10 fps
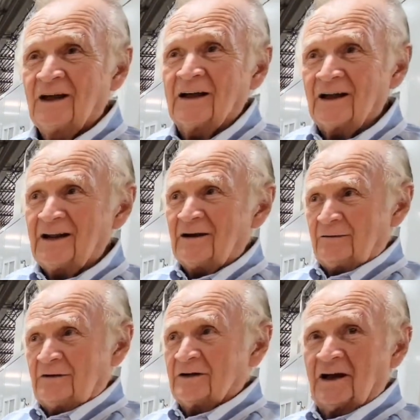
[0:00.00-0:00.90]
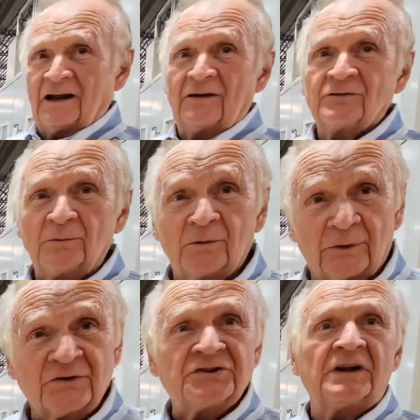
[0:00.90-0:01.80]
I got to have some
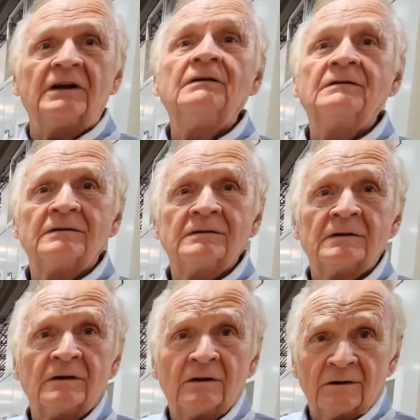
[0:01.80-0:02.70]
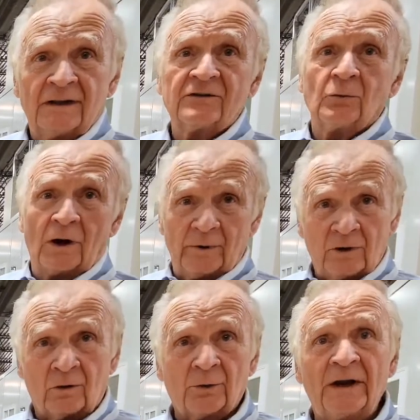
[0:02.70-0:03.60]
diversity. That's why
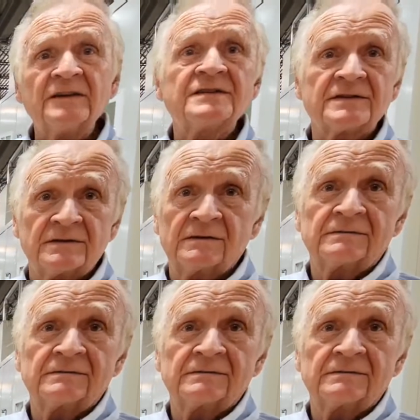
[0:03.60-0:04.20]
we go race.